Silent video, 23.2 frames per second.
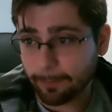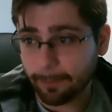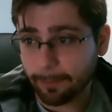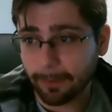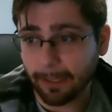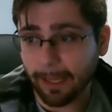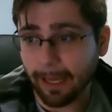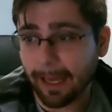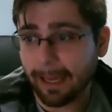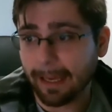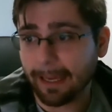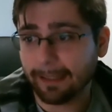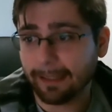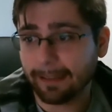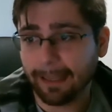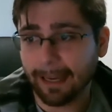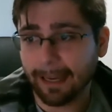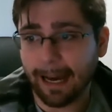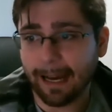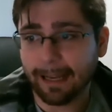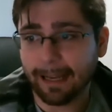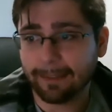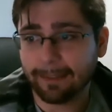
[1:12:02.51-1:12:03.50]
play at the
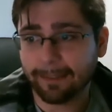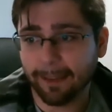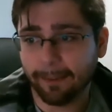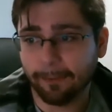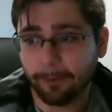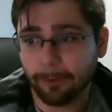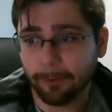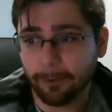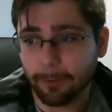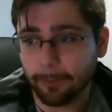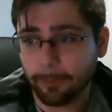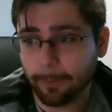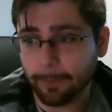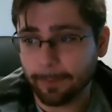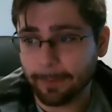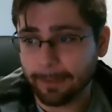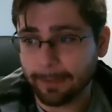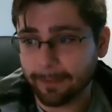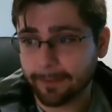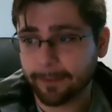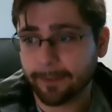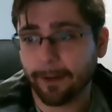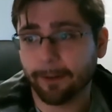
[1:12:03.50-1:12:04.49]
highest level you will be
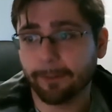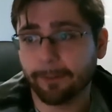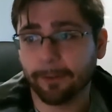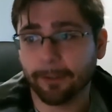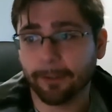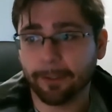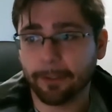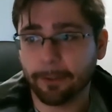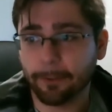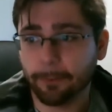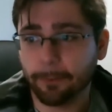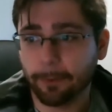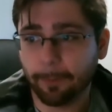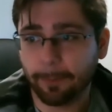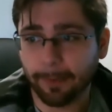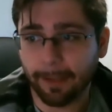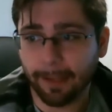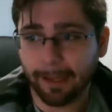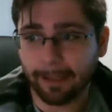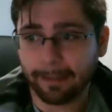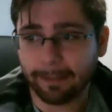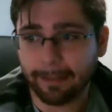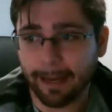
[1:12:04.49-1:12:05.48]
discovered and you will
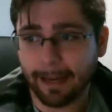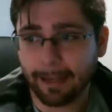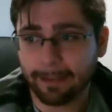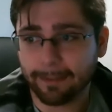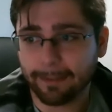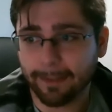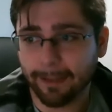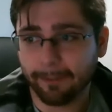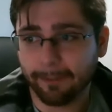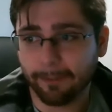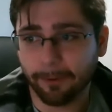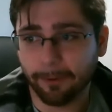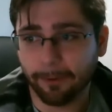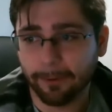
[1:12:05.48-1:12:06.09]
play at the highest level